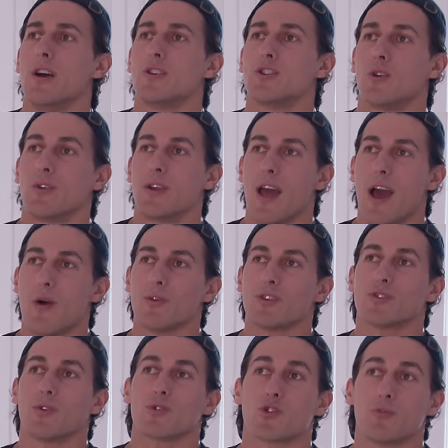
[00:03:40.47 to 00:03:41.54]
So now
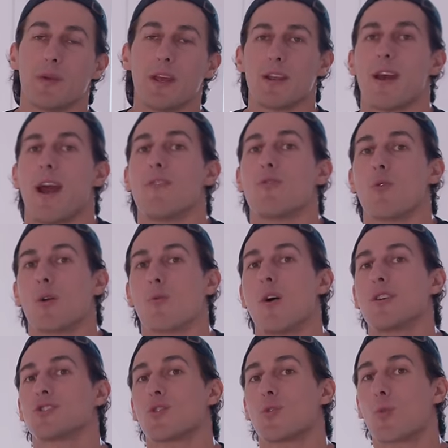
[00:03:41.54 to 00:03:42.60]
with social media, everyone
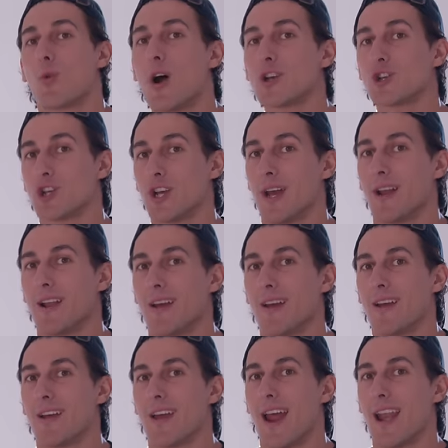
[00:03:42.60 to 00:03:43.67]
wants to rush it
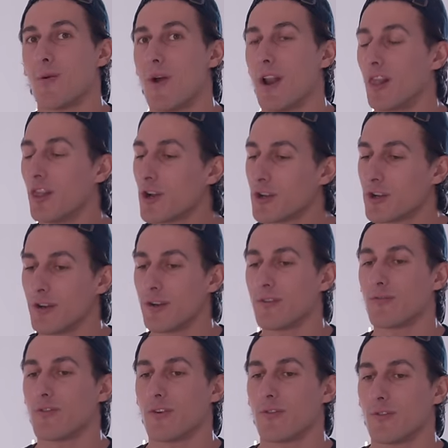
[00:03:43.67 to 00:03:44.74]
and they want to look
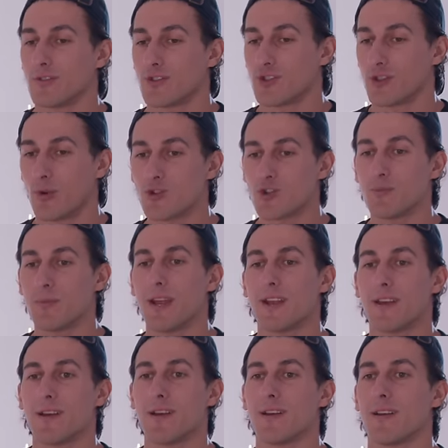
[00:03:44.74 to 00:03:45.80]
good for social
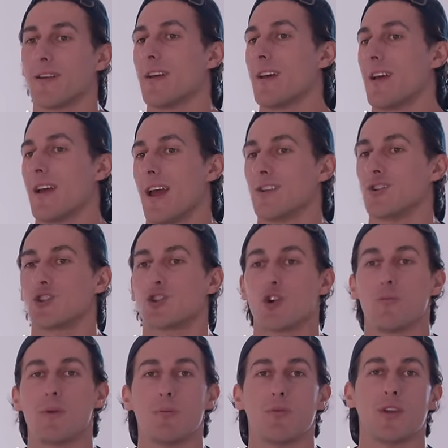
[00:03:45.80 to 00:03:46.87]
media and
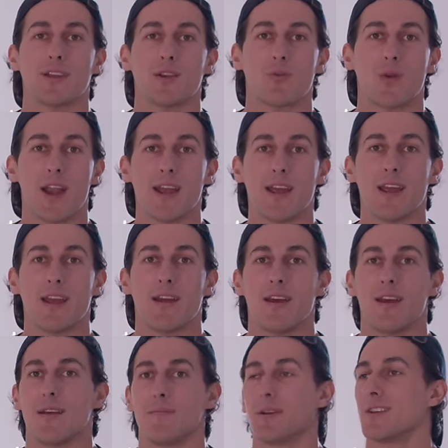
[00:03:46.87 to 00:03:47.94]
show people that they're ready
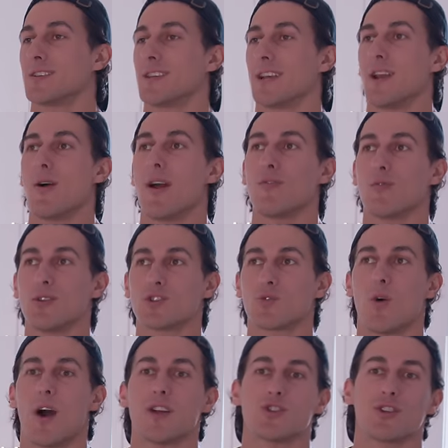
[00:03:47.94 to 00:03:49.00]
because they know everyone's
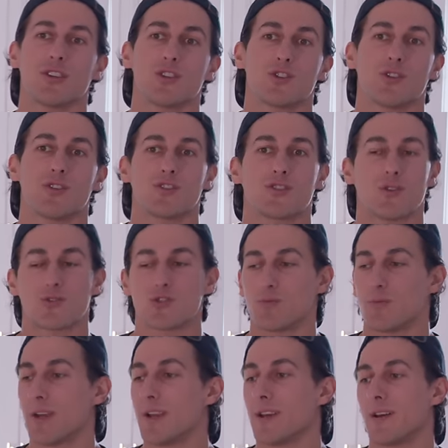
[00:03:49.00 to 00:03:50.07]
watching each other's social
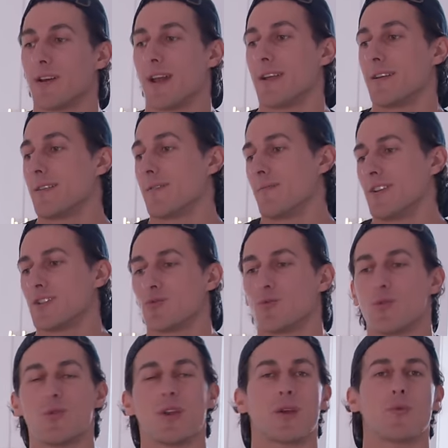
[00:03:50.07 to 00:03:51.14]
media and it's
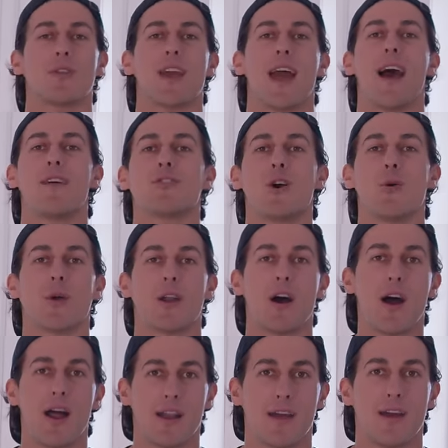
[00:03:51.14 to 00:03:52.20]
ruining what they have going
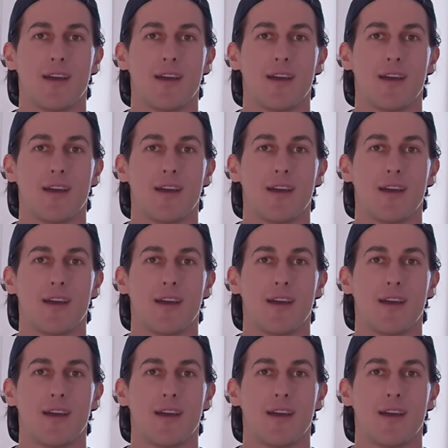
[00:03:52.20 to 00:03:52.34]
on